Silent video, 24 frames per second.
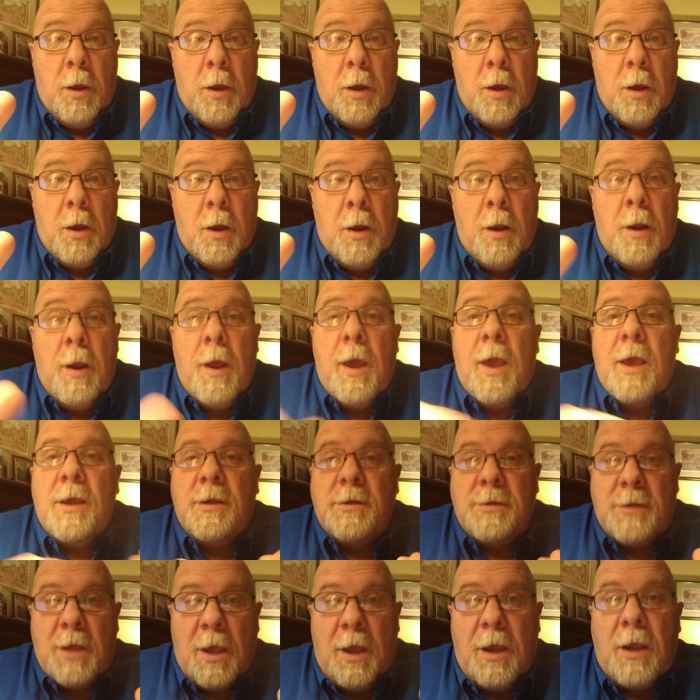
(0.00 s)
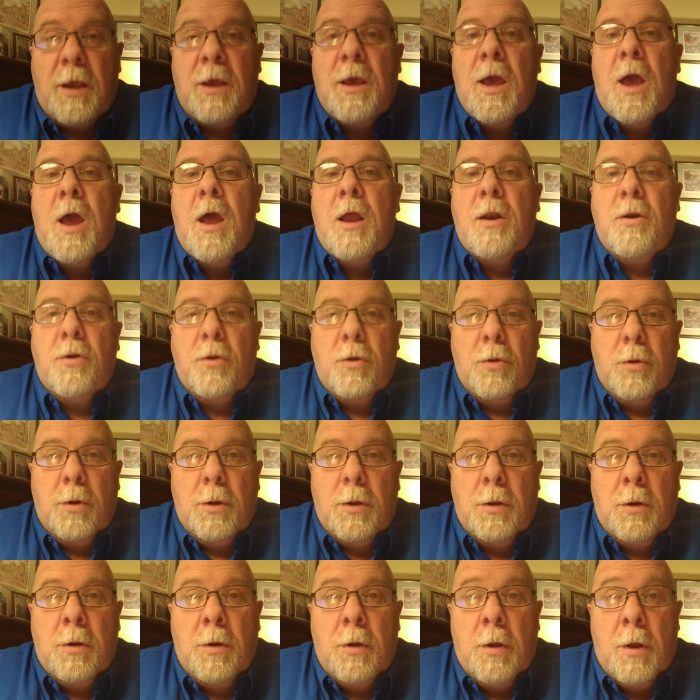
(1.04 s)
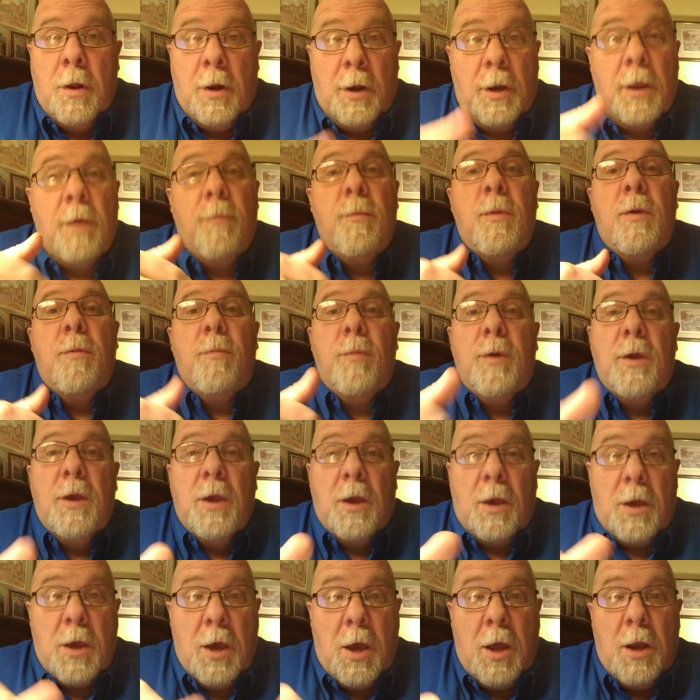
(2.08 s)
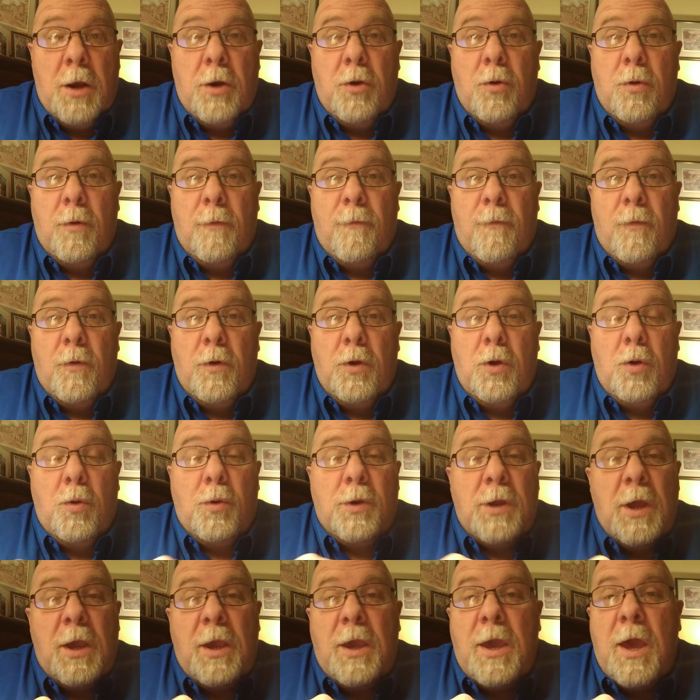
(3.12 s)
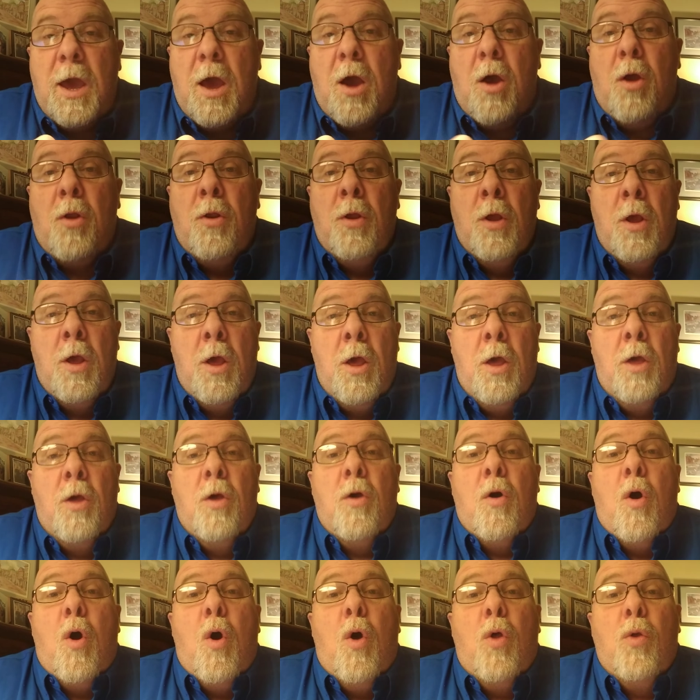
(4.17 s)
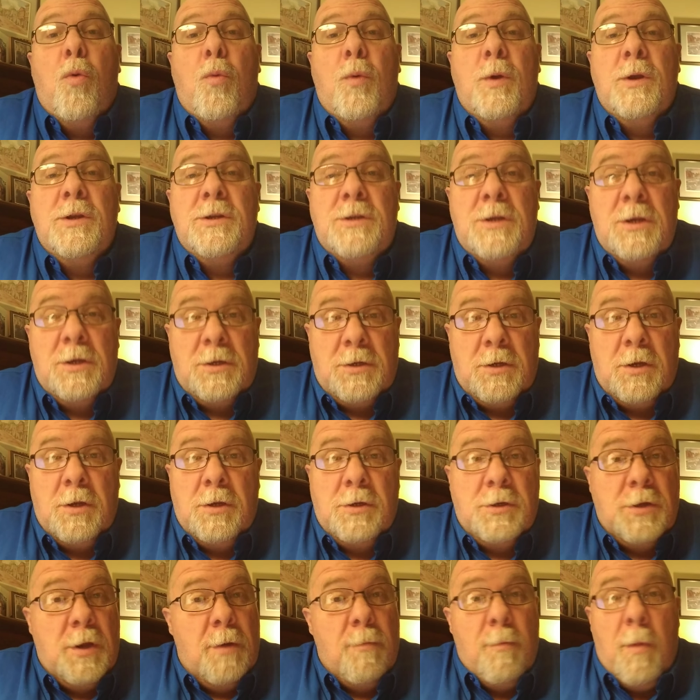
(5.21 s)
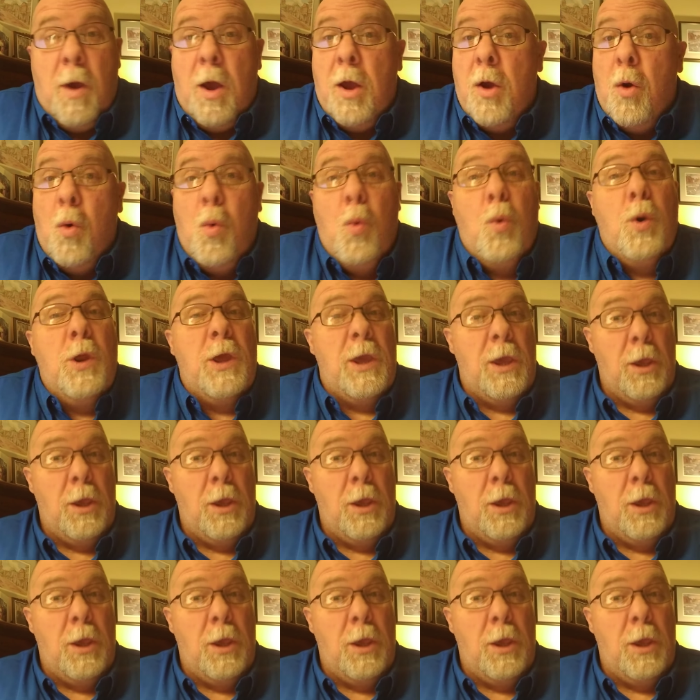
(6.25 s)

huh? As like conduit. Let me be a conduit for you. Take out all the resistance of my old